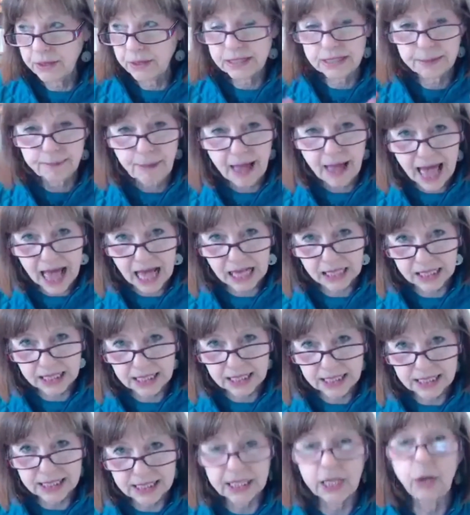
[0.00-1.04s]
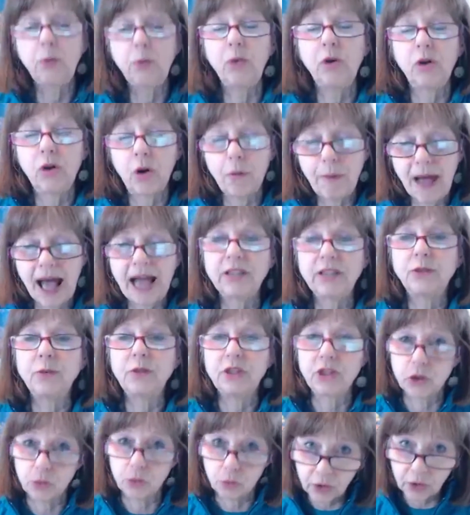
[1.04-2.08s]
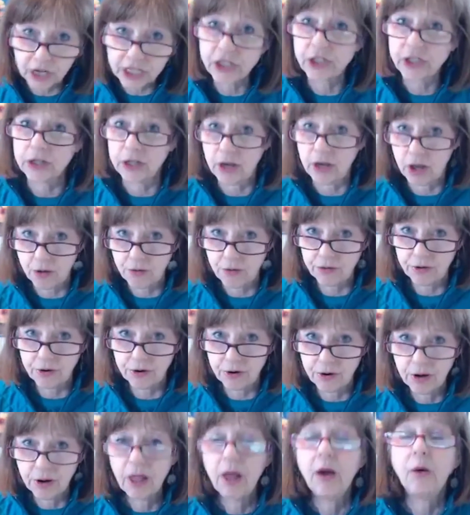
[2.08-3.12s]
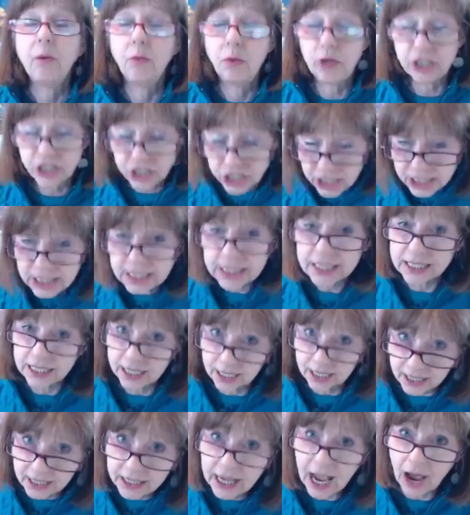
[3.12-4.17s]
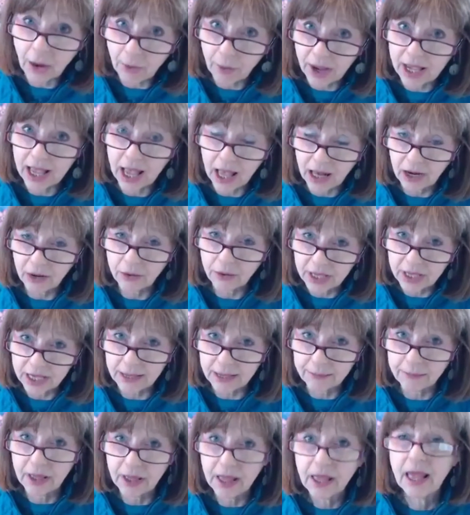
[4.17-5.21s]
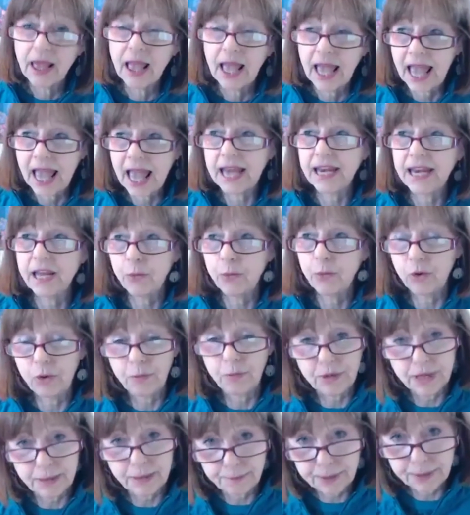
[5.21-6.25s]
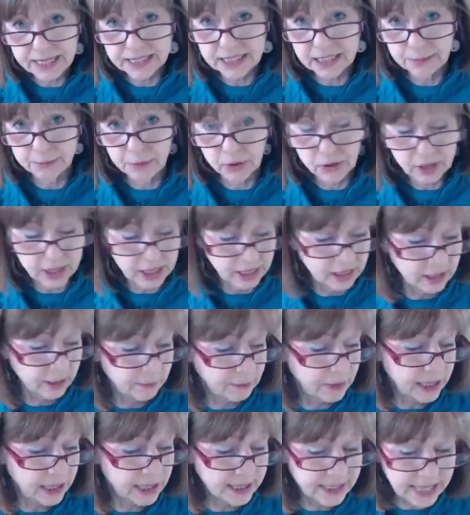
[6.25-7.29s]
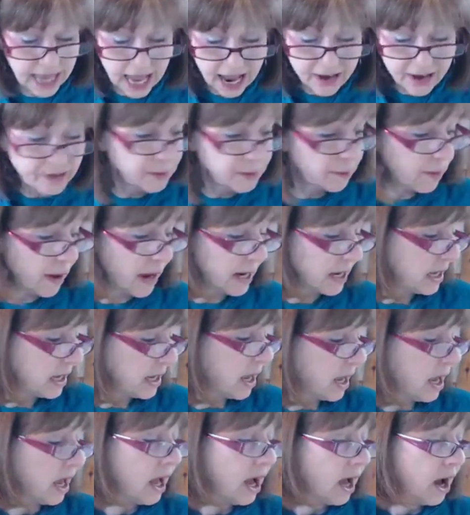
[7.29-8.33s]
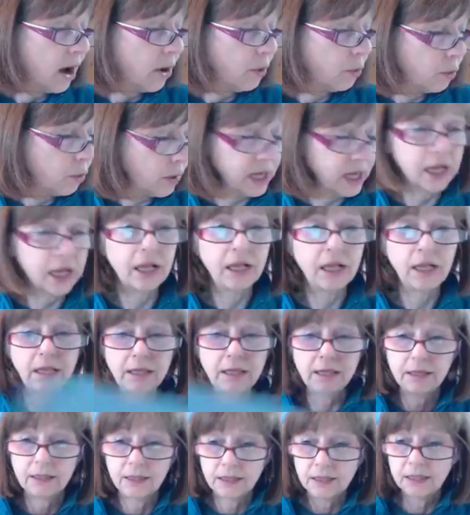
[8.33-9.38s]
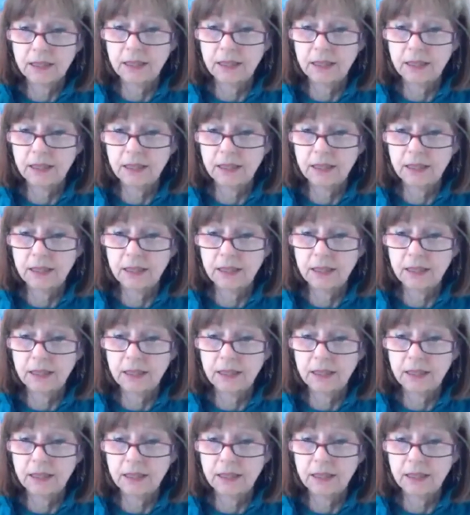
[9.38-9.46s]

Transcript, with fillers: principalities. It will go back to its original owner, which is Yahweh Elohim, and it will be a peaceable kingdom because everybody will